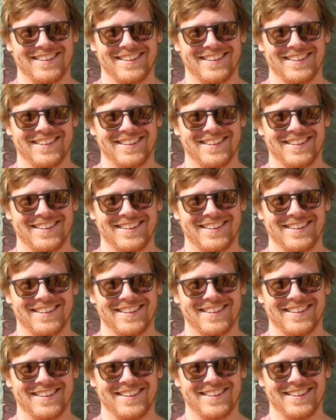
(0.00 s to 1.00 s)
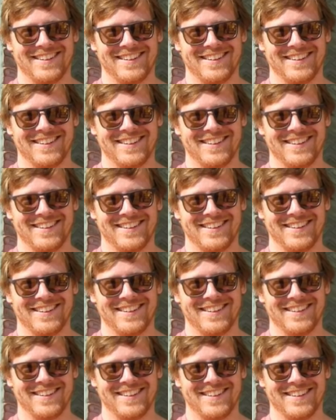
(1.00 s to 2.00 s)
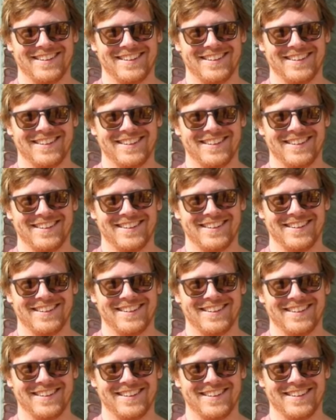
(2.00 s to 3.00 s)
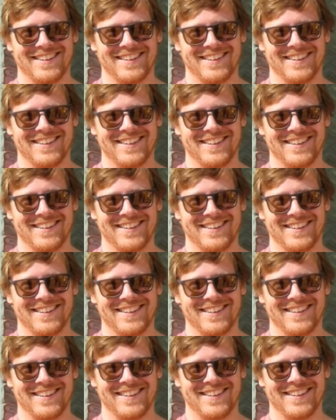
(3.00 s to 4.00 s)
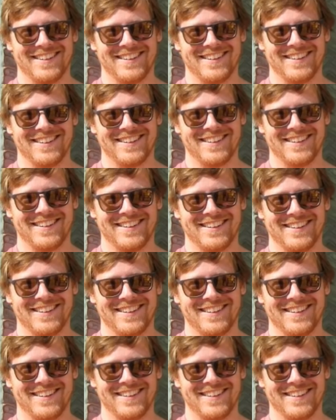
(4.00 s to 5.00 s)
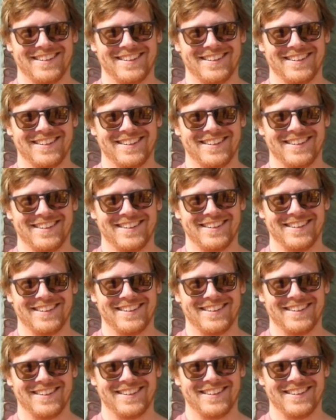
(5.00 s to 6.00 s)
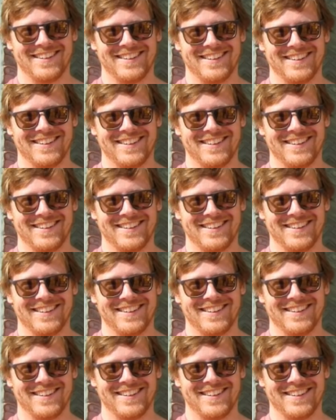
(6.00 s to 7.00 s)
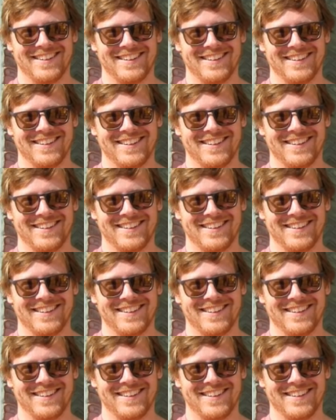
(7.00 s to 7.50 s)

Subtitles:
(not speaking)